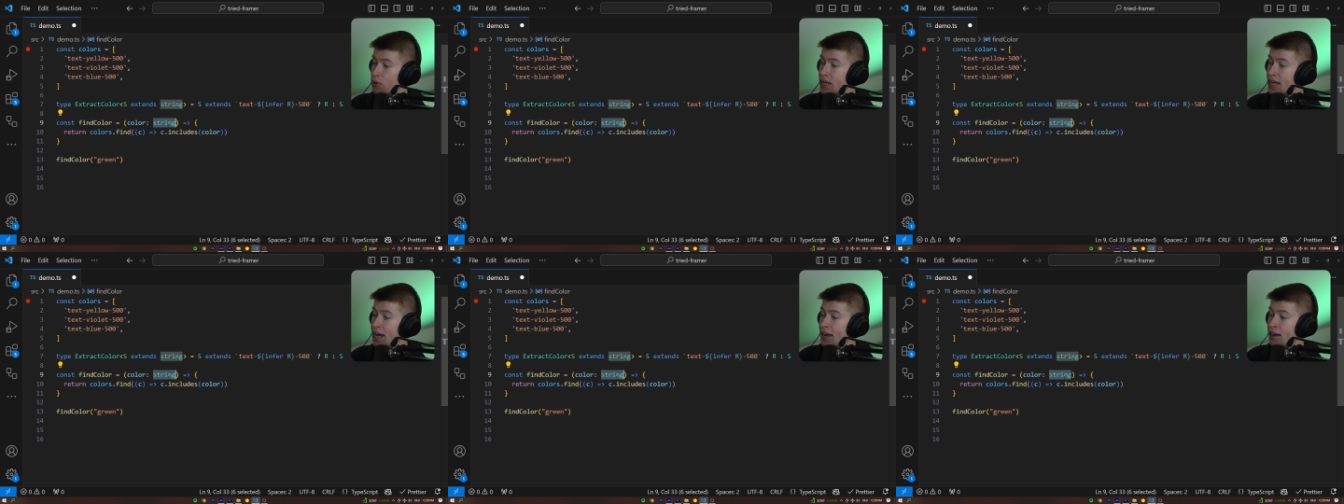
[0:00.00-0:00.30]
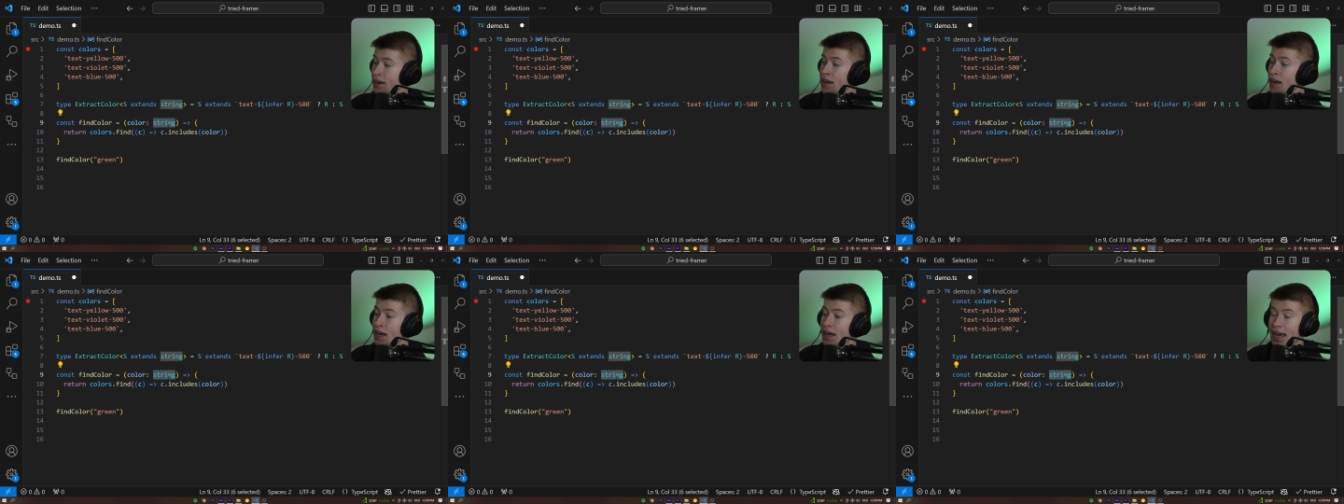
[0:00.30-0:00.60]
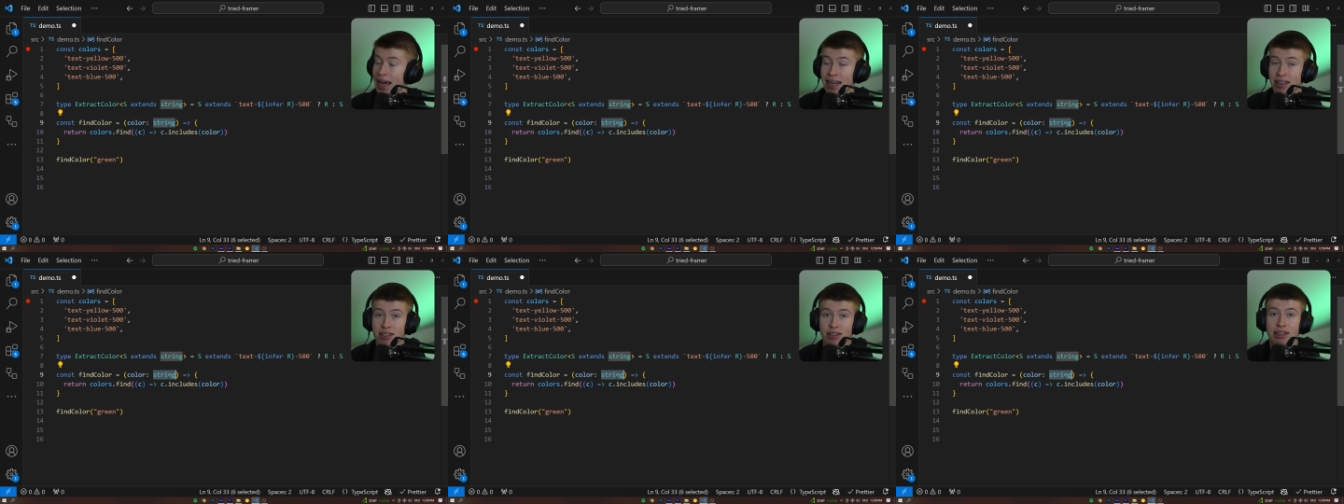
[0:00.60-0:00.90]
We can,
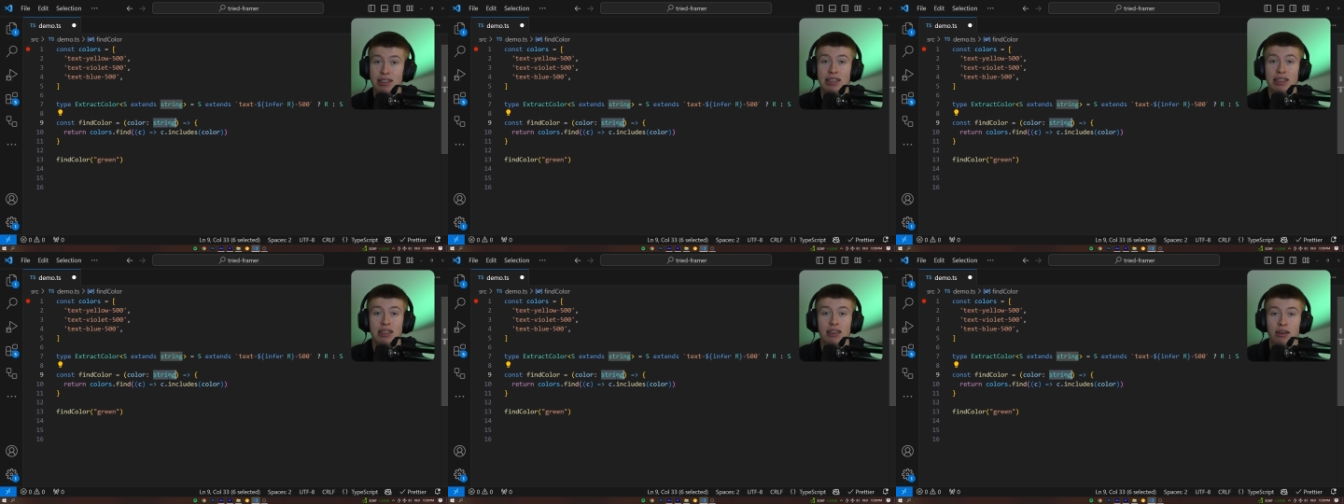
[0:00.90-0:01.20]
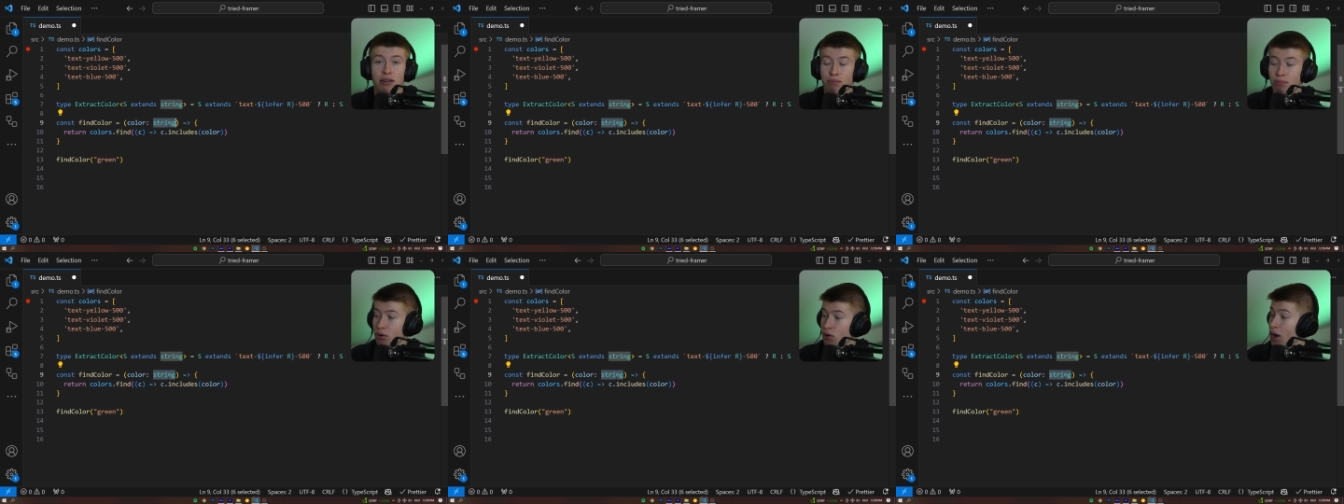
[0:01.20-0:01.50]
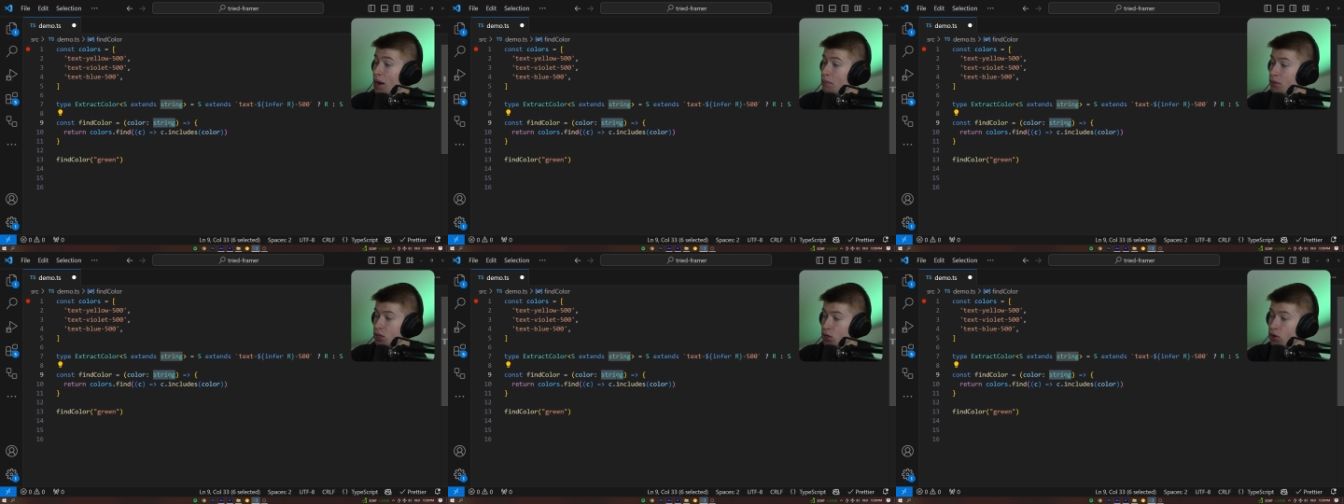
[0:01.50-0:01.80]
as the
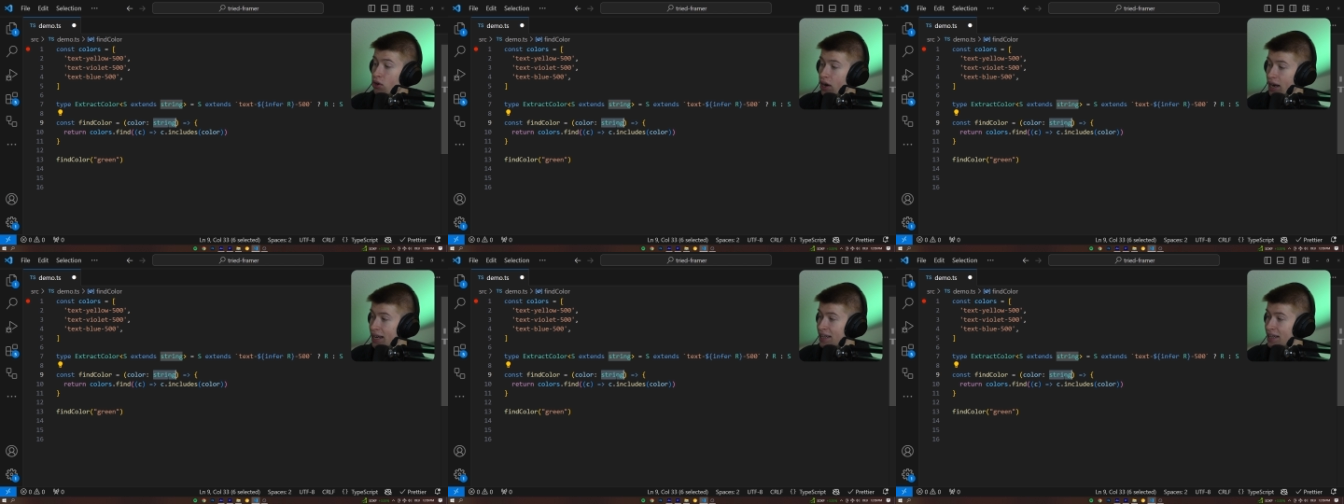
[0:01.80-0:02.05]
parameter,